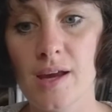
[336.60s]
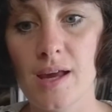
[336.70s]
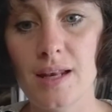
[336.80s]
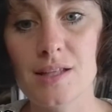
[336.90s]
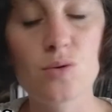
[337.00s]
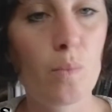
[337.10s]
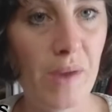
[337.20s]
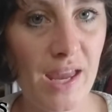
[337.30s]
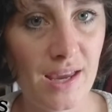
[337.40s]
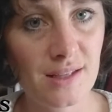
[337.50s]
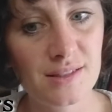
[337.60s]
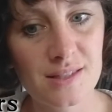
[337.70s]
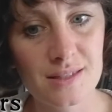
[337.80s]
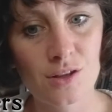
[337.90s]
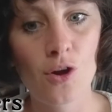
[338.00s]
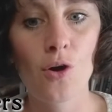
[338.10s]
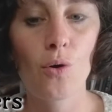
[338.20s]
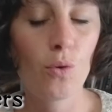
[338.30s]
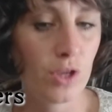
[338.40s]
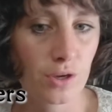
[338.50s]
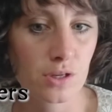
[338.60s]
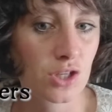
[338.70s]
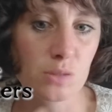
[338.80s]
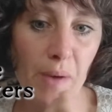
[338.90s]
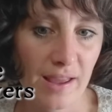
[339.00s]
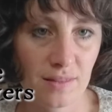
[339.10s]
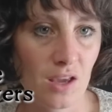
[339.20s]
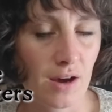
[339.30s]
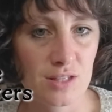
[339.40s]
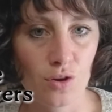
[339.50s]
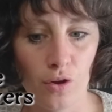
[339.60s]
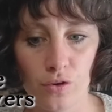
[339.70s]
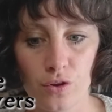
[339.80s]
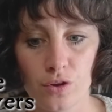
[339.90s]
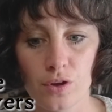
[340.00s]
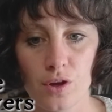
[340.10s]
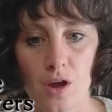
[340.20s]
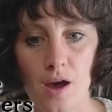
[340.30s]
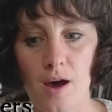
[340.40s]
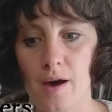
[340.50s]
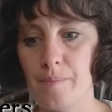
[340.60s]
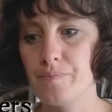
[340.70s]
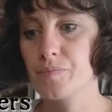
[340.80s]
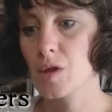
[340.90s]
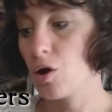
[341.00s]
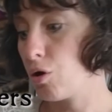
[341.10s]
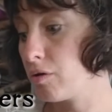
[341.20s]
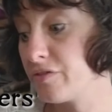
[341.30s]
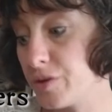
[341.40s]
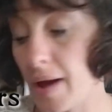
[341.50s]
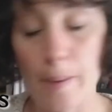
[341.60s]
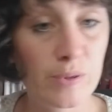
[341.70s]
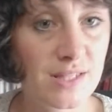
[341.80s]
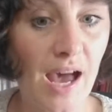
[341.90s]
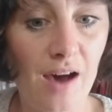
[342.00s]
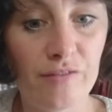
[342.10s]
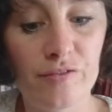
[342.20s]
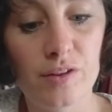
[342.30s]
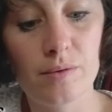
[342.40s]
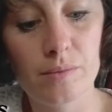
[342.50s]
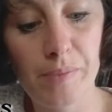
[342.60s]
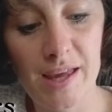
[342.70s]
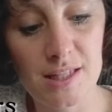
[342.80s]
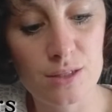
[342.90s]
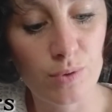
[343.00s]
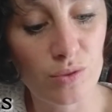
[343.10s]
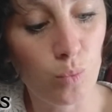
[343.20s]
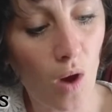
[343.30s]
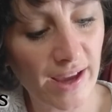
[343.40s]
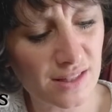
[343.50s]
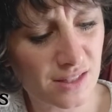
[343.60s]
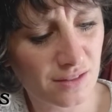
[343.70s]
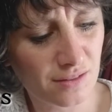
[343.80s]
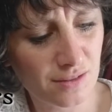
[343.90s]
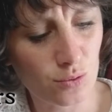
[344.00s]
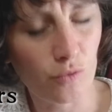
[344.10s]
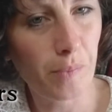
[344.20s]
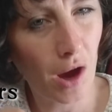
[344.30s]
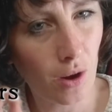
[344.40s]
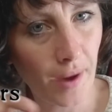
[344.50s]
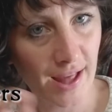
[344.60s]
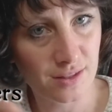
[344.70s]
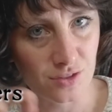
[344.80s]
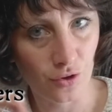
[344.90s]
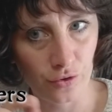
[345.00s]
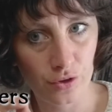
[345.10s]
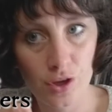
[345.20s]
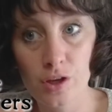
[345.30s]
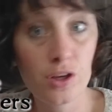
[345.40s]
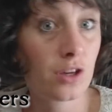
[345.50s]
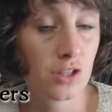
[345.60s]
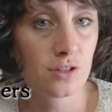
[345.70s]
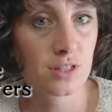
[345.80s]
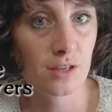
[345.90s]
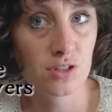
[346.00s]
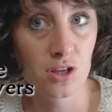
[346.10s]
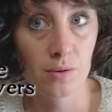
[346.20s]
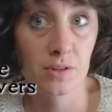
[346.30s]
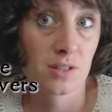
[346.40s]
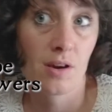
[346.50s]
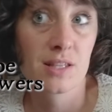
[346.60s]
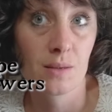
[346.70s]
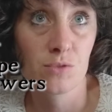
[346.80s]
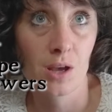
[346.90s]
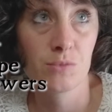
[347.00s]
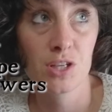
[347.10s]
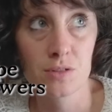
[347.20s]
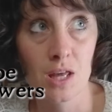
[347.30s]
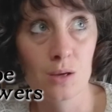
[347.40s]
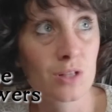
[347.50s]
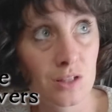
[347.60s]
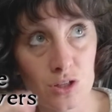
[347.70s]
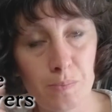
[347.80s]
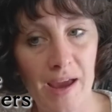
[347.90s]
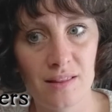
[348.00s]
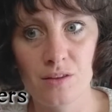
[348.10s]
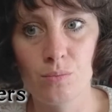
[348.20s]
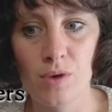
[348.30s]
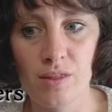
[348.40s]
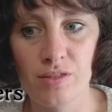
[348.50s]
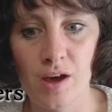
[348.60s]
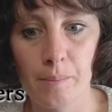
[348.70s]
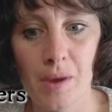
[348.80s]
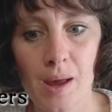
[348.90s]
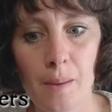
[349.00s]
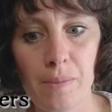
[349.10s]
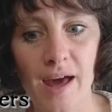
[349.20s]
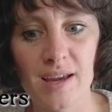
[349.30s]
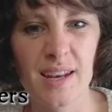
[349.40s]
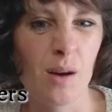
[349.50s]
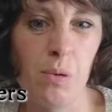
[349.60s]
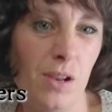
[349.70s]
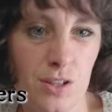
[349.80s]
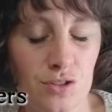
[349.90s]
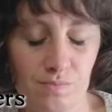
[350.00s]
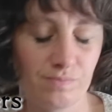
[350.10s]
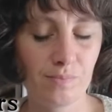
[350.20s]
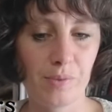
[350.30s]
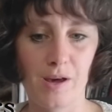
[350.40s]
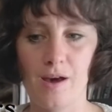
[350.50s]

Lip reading: little beads, or you could just paint the eyes on. Or if you happen to have pins with white sort of pearl heads on, you can use those too. And so I sometimes use those and just paint them with black nail polish. But